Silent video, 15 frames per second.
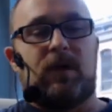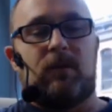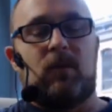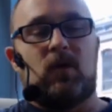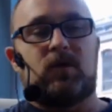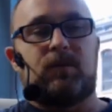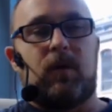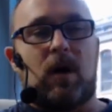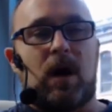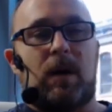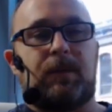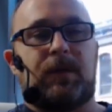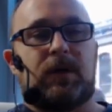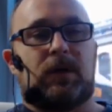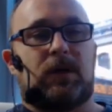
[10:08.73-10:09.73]
The most
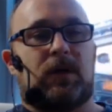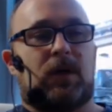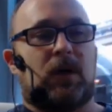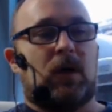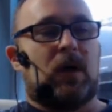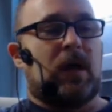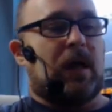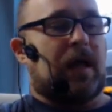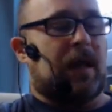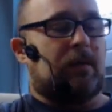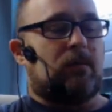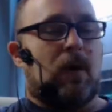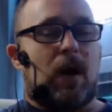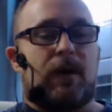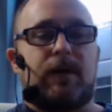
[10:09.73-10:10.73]
popular in
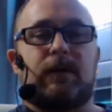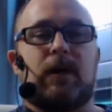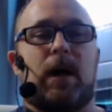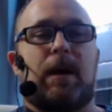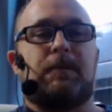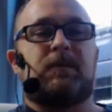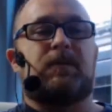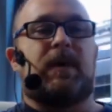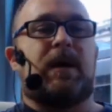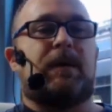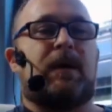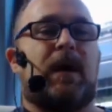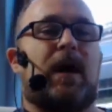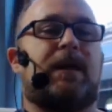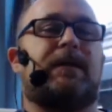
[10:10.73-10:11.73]
modern times being
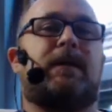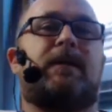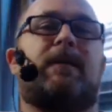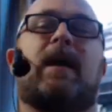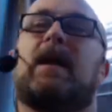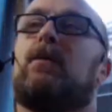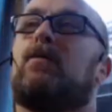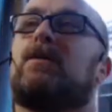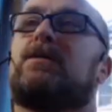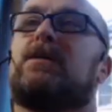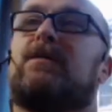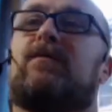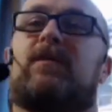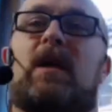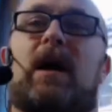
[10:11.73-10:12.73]
the idea that it was
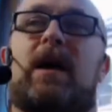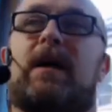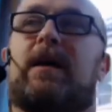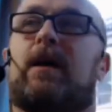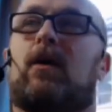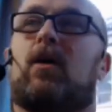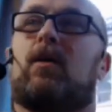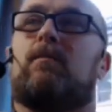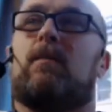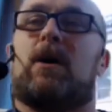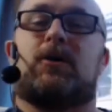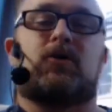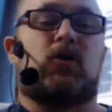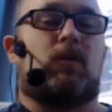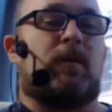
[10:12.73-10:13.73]
the fly agaric
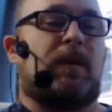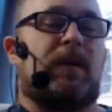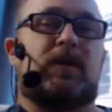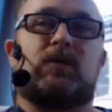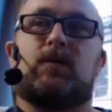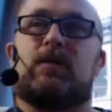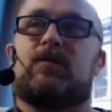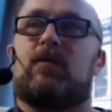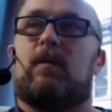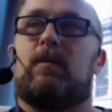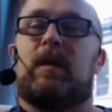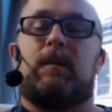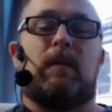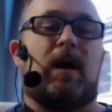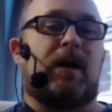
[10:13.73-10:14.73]
mushroom, and this was from
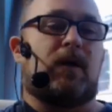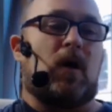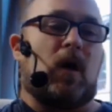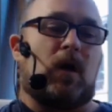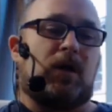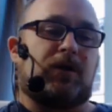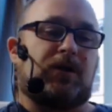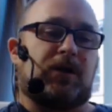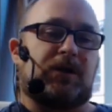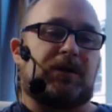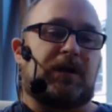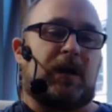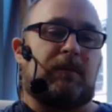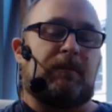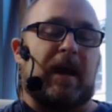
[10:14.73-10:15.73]
the
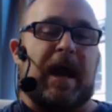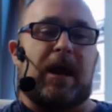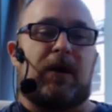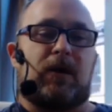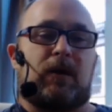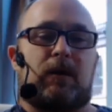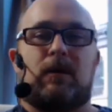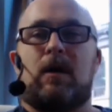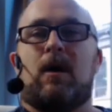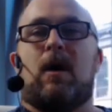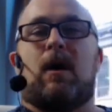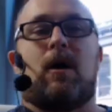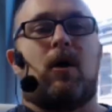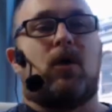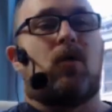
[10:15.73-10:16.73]
mycologist and banker
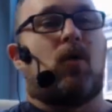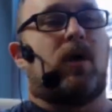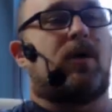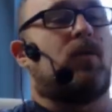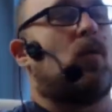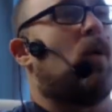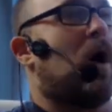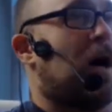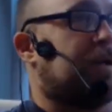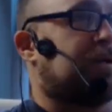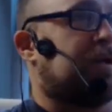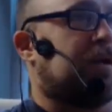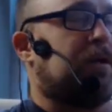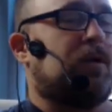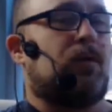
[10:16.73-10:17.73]
R. Gordon
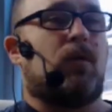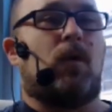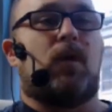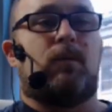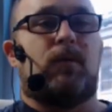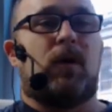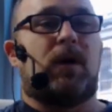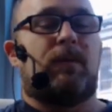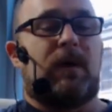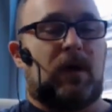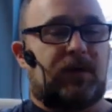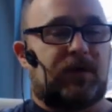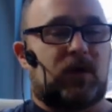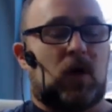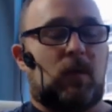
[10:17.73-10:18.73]
Wasson, who wrote a right. book
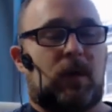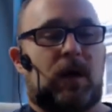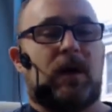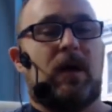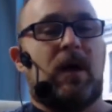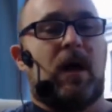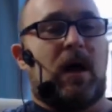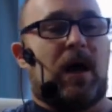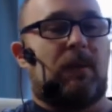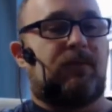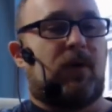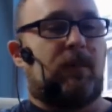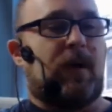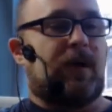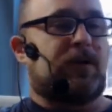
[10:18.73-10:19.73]
about soma, uh,
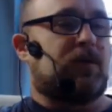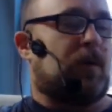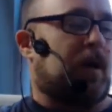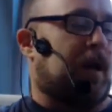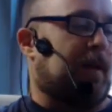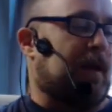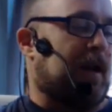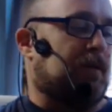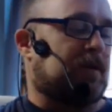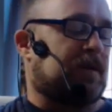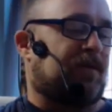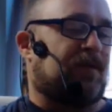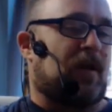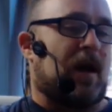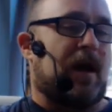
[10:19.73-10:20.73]
perpetuating that it was
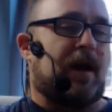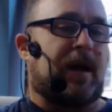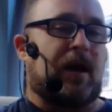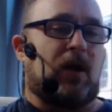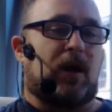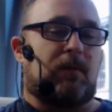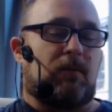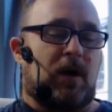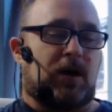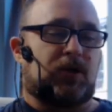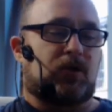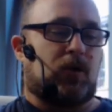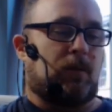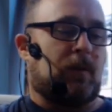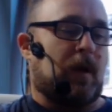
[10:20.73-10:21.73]
a fly agaric
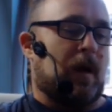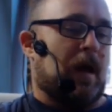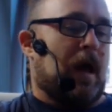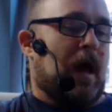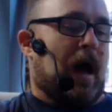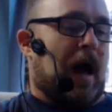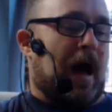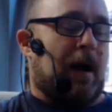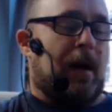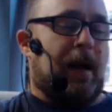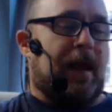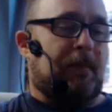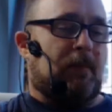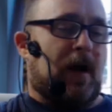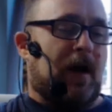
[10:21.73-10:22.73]
mushroom. Uh,
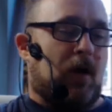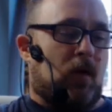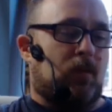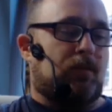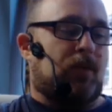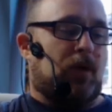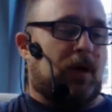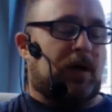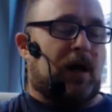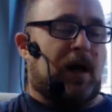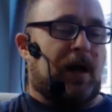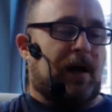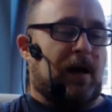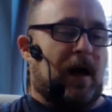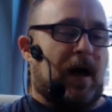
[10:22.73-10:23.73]
in my own book,
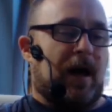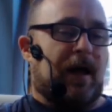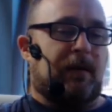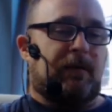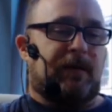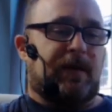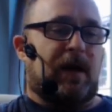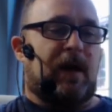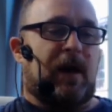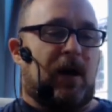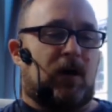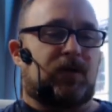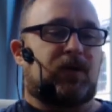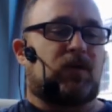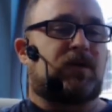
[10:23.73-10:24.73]
I, I and uh, I
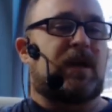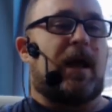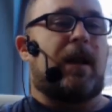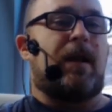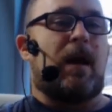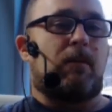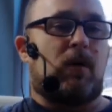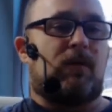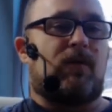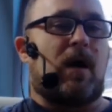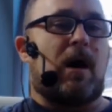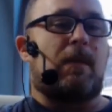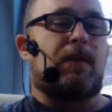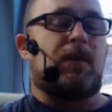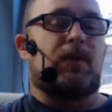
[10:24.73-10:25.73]
also cite a number of
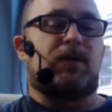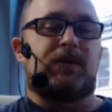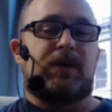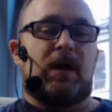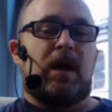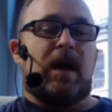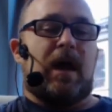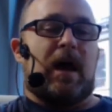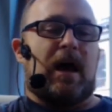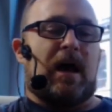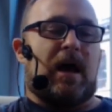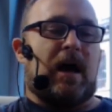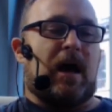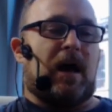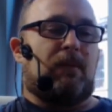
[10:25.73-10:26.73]
authors
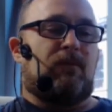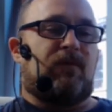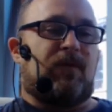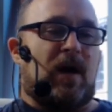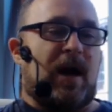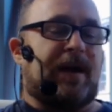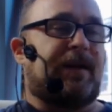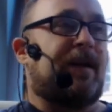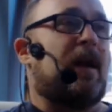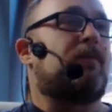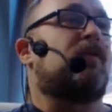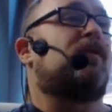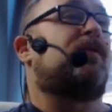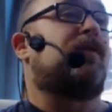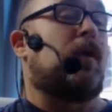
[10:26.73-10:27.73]
uh, um, find a
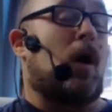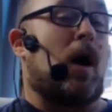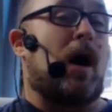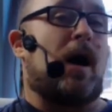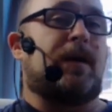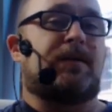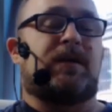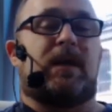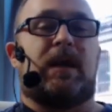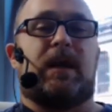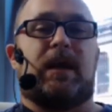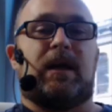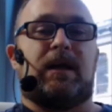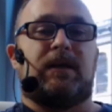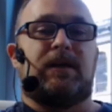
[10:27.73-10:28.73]
number of flaws
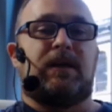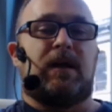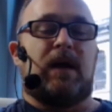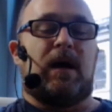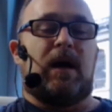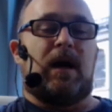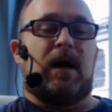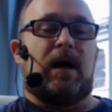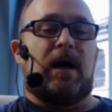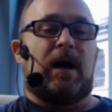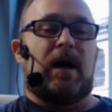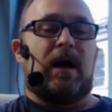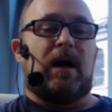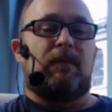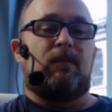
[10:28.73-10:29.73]
in uh,
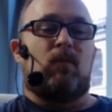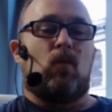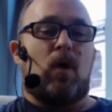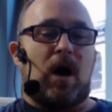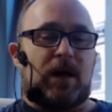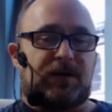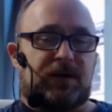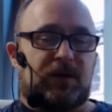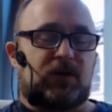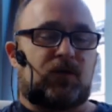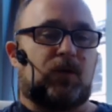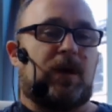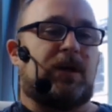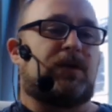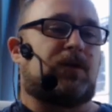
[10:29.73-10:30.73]
um, Wasson's
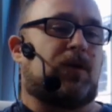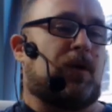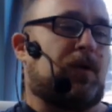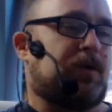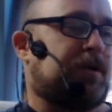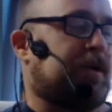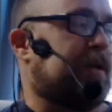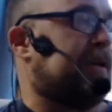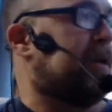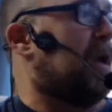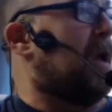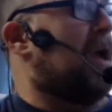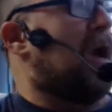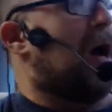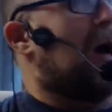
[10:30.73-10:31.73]
research, and
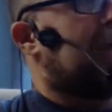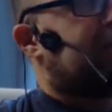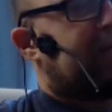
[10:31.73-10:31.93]
I